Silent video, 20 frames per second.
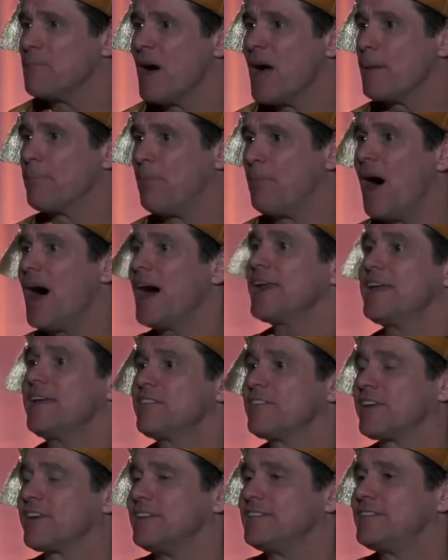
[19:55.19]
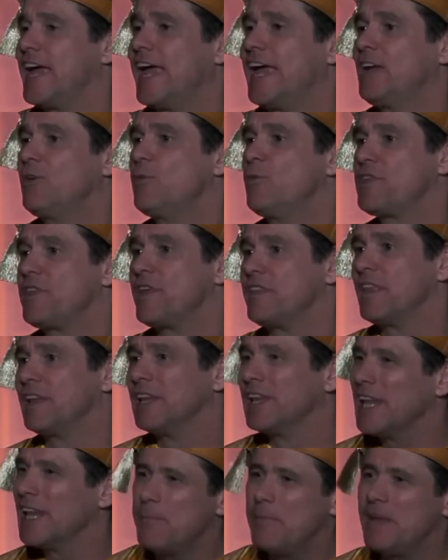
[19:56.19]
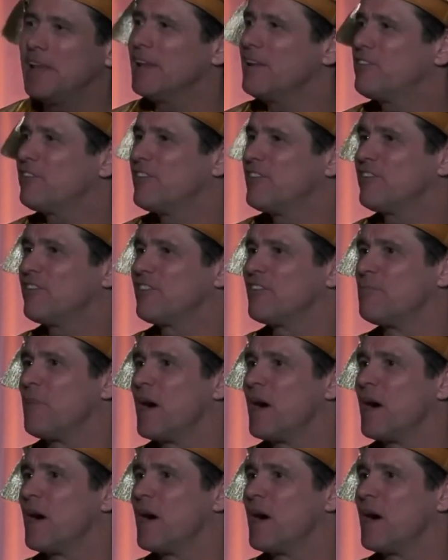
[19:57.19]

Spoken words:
My body is contained within the limitlessness